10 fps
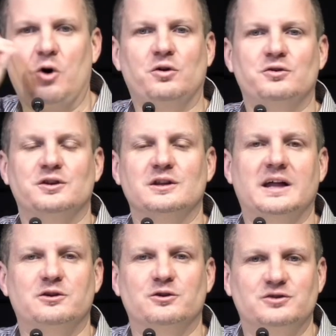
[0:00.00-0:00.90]
the
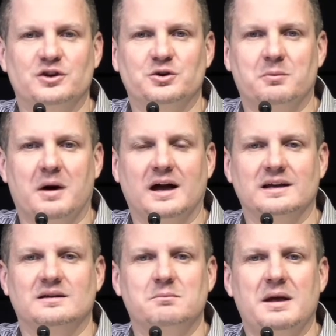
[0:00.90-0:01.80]
letters in your
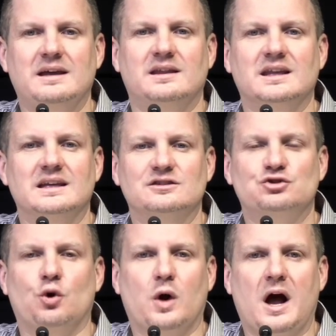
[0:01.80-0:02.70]
mind and make things
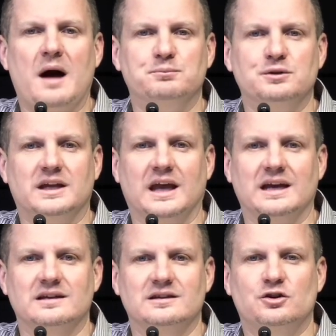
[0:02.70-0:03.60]
so
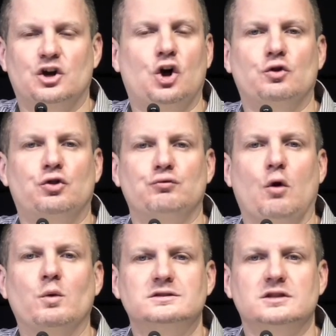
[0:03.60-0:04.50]
complicated,
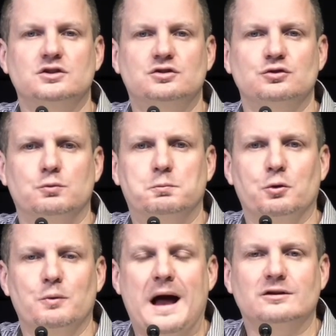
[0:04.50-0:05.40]
throw us into
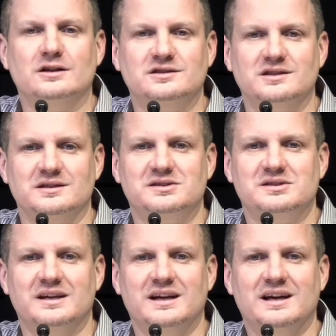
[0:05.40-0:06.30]

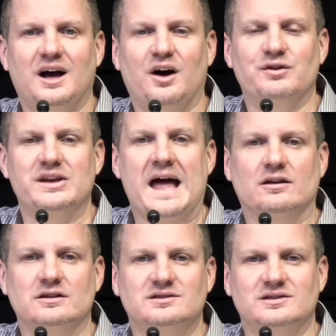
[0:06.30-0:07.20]
paralysis of
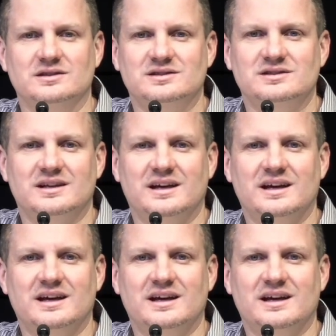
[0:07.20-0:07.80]
analysis.